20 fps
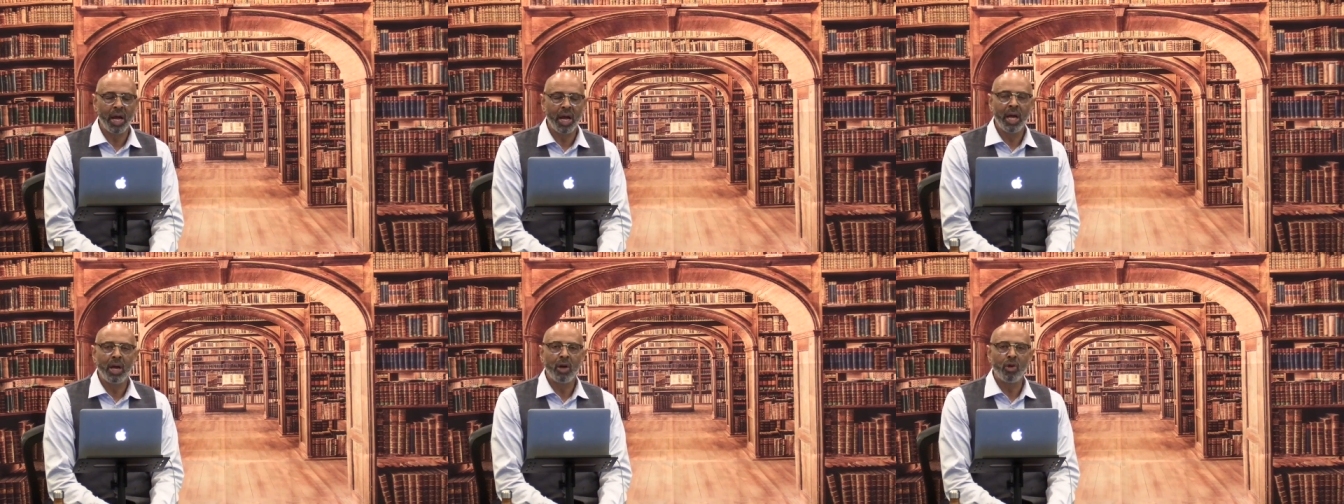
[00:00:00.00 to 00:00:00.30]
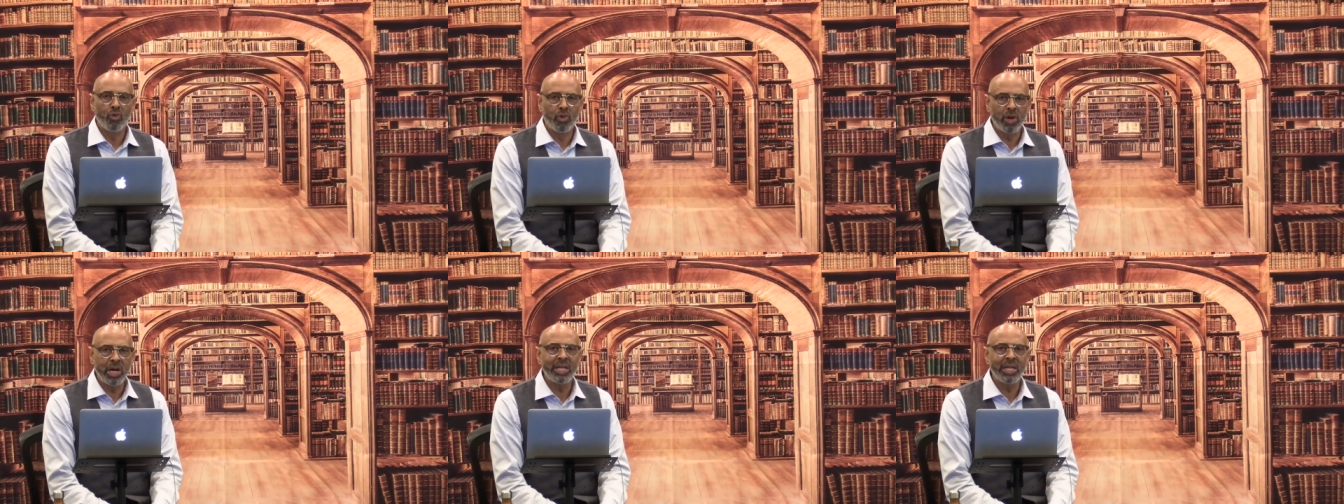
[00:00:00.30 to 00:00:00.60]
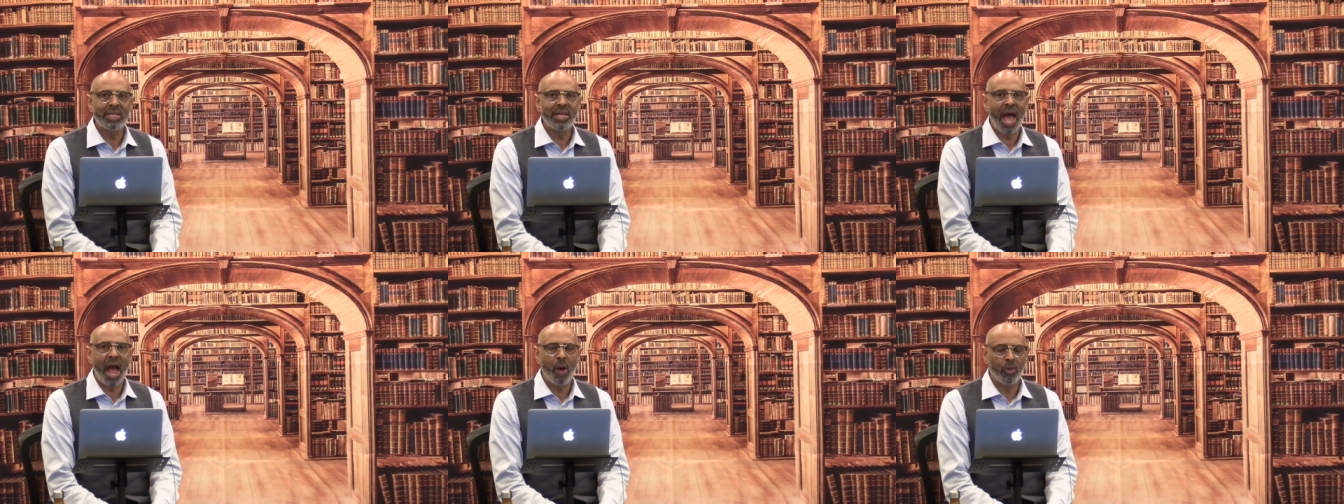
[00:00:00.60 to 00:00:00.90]
Read
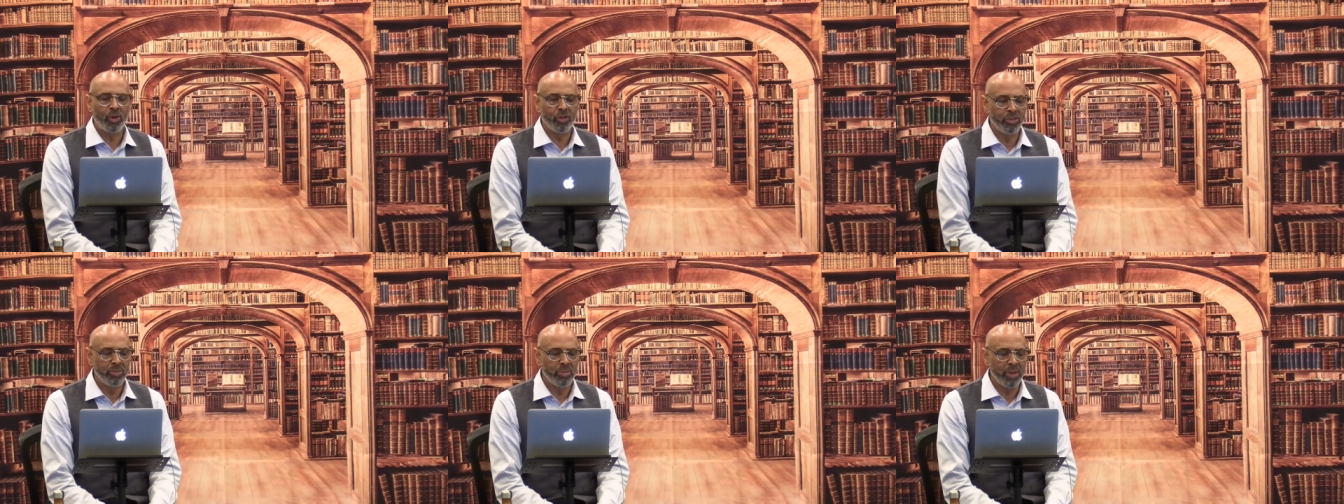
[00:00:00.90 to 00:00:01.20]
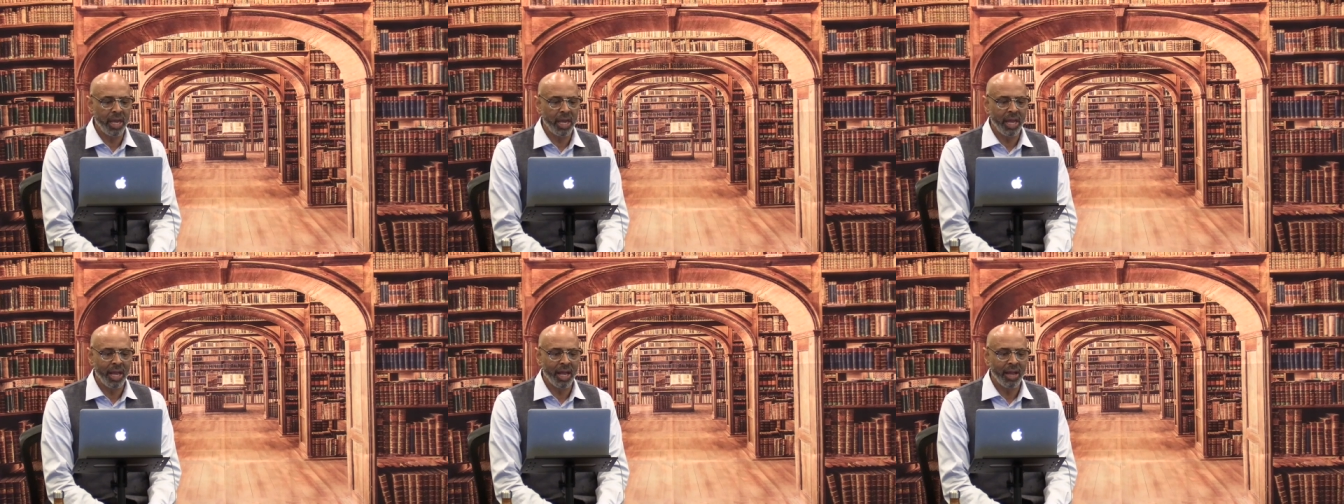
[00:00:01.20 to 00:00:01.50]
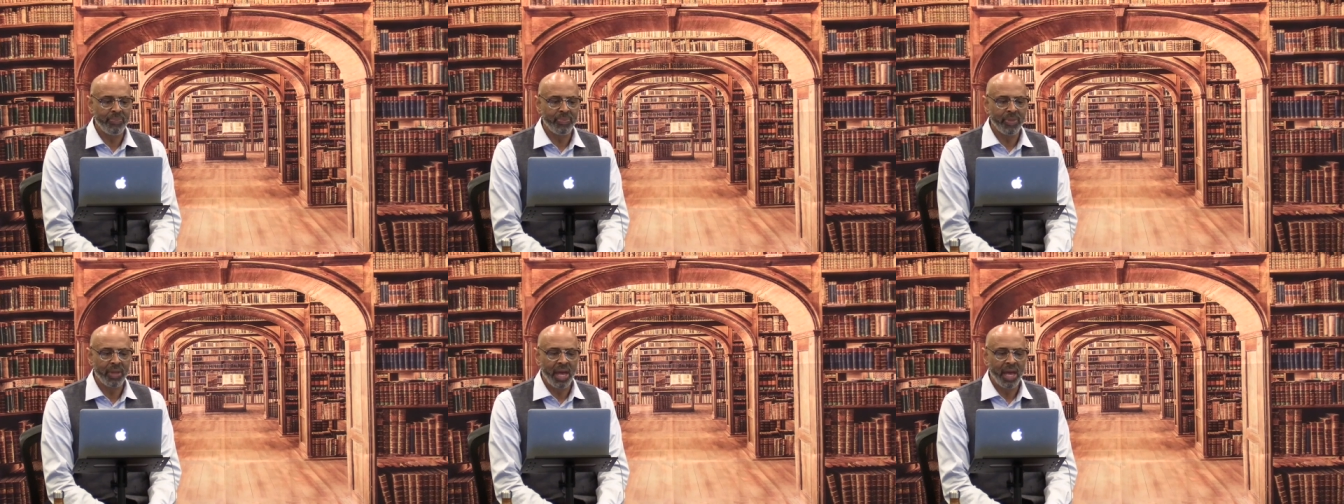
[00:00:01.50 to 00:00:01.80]
that with me
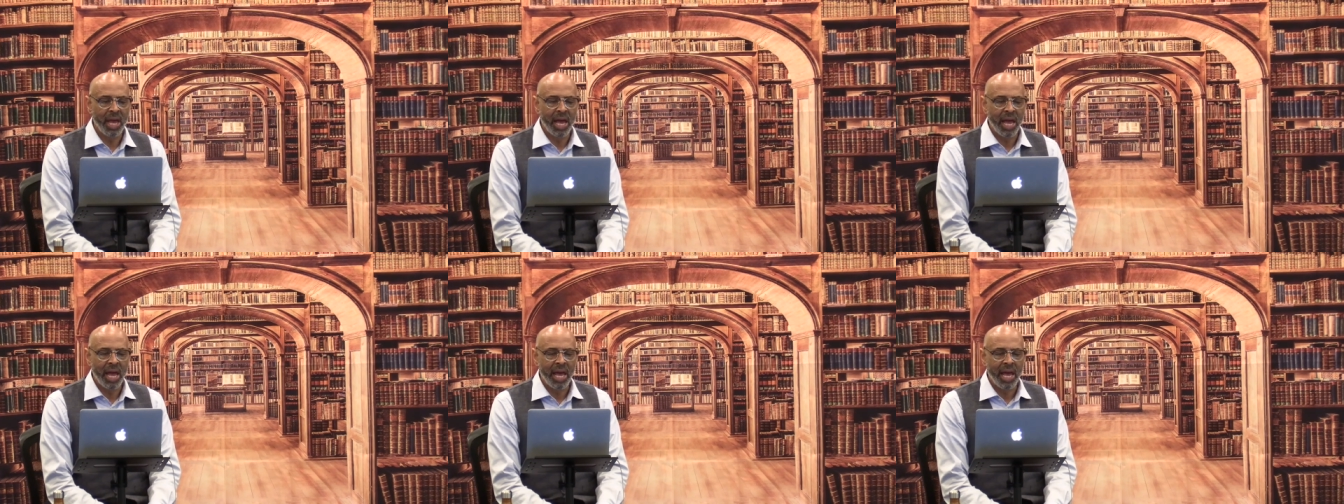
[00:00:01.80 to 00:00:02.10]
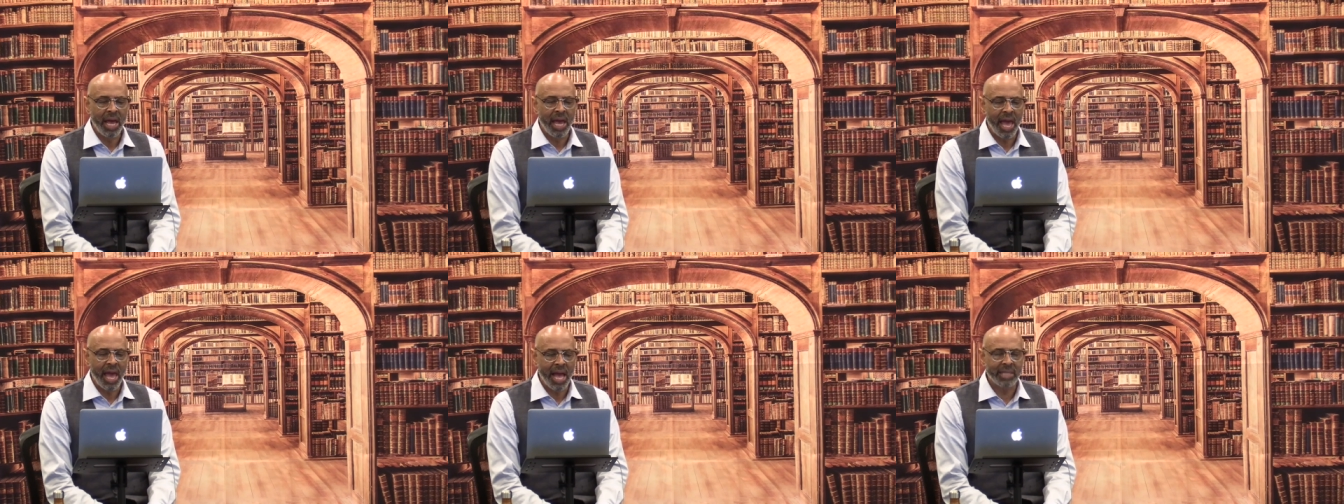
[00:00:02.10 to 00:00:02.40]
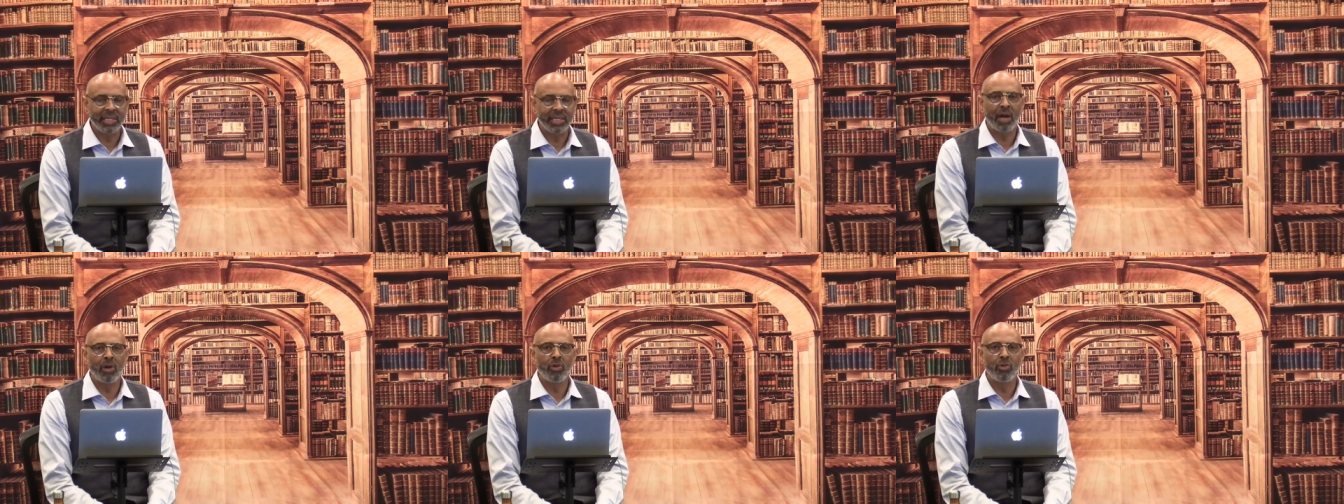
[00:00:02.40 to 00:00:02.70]
as I
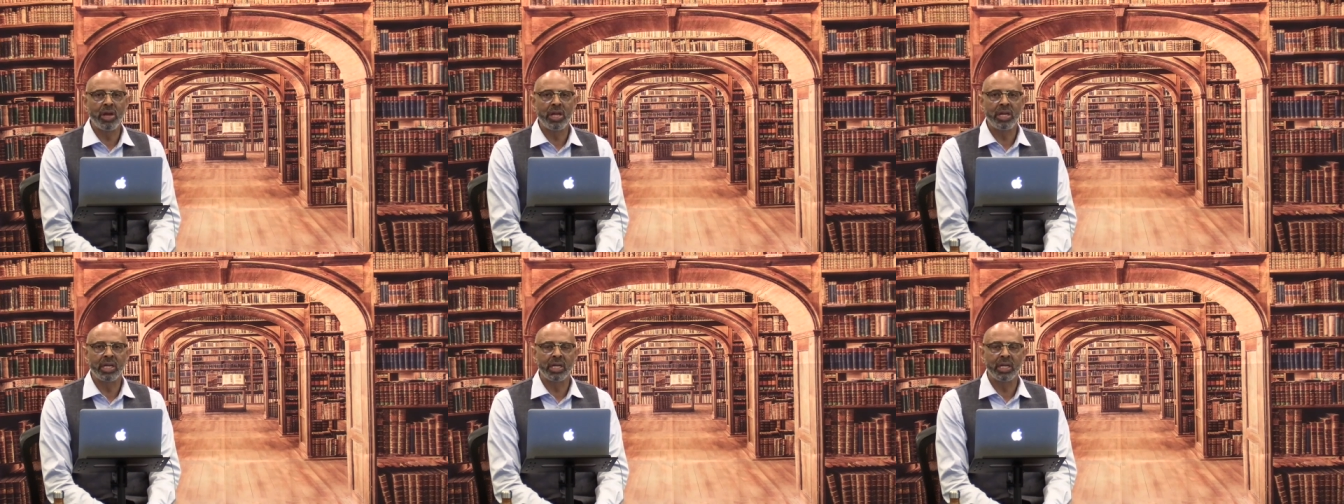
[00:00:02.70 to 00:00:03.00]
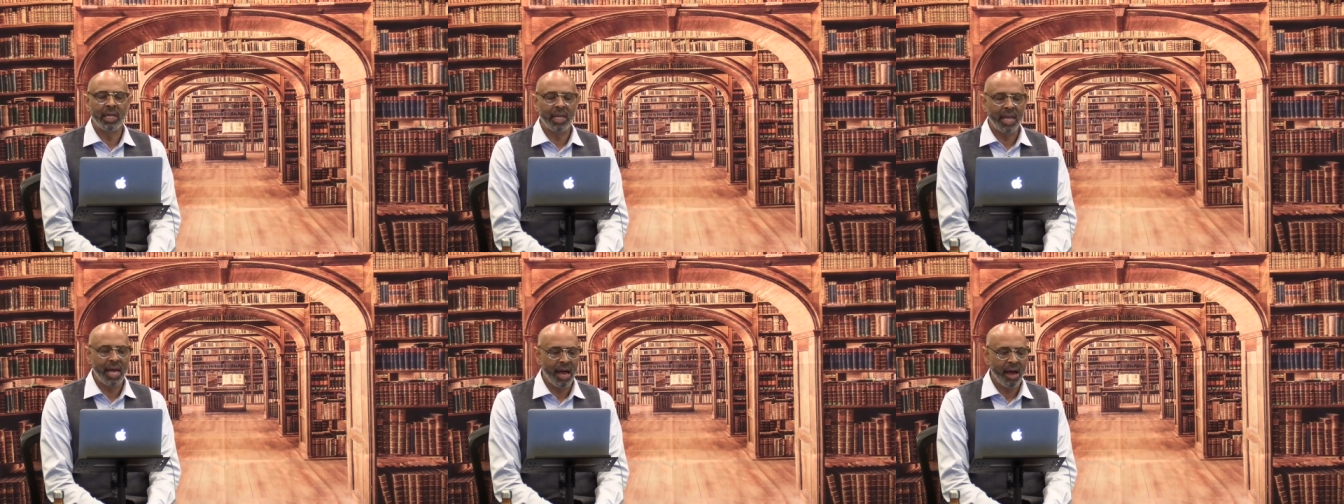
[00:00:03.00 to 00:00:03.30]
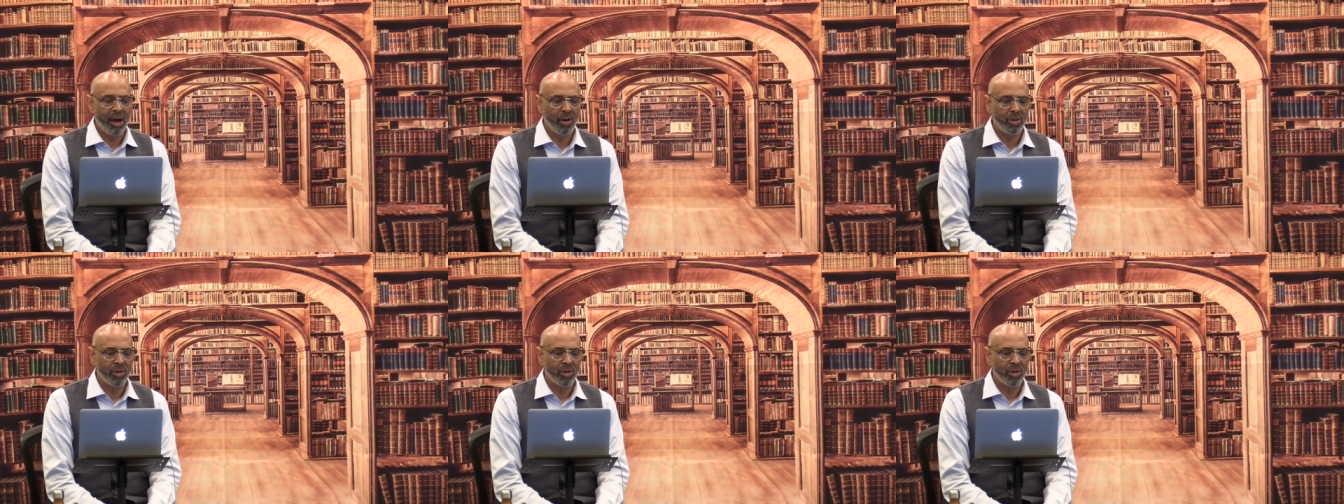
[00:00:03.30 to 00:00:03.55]
read it aloud.